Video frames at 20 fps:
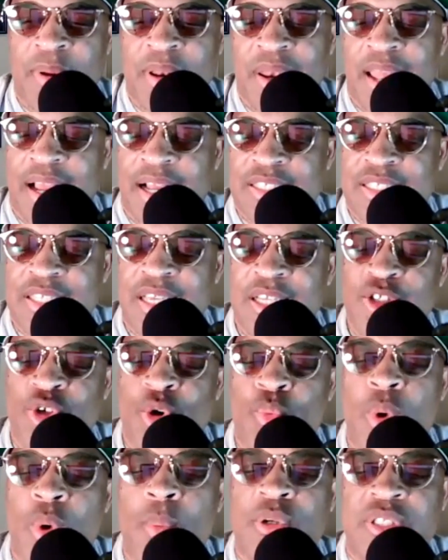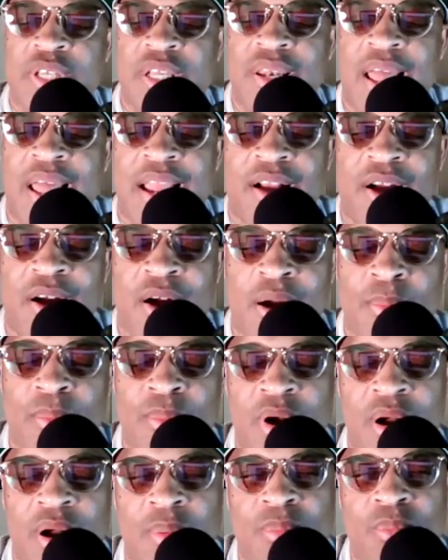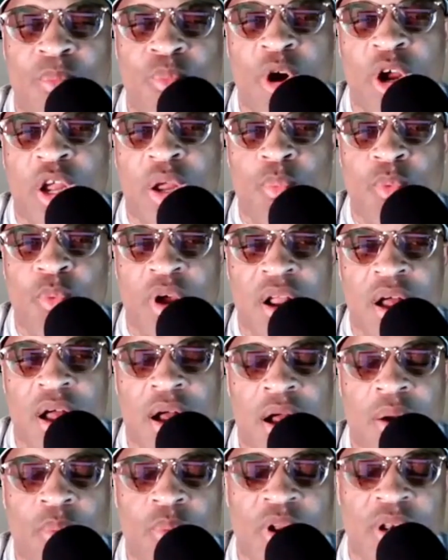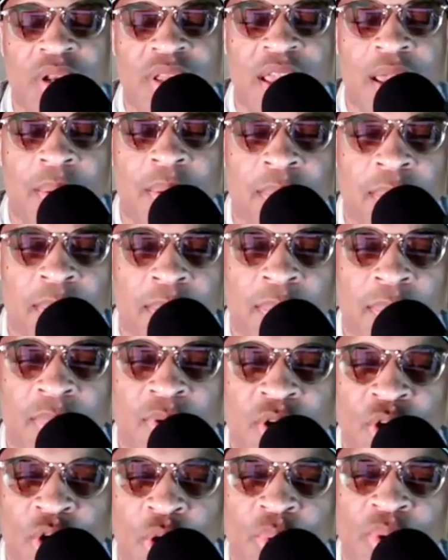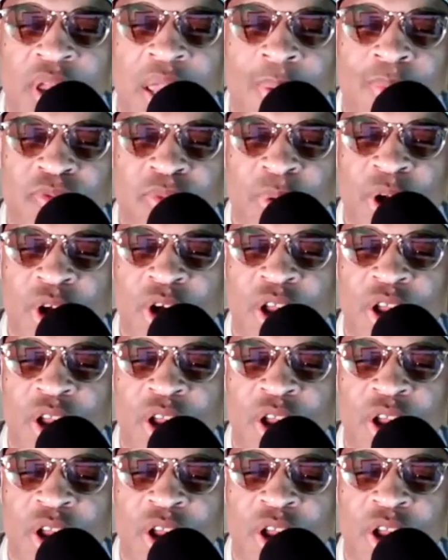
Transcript: But like I said, so what was it like working with Gip, you know, Gip from the